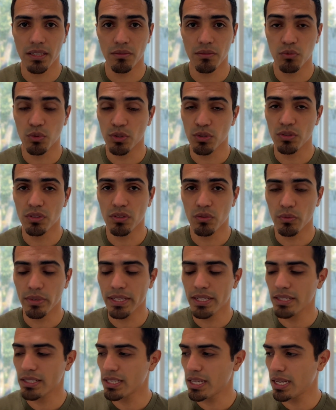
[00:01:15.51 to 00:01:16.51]
If we're doing a
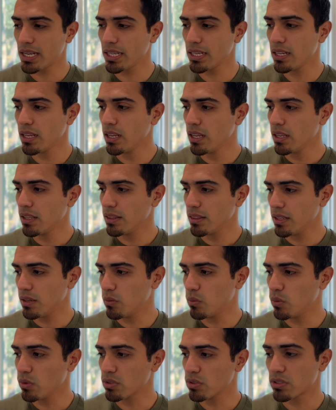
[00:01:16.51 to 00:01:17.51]
redesign,
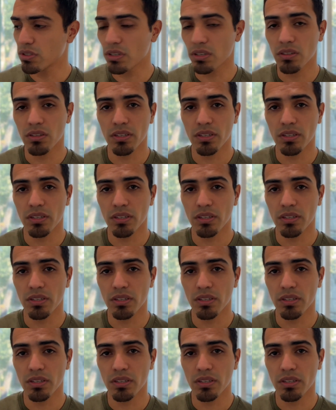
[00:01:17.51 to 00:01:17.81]
then we'll start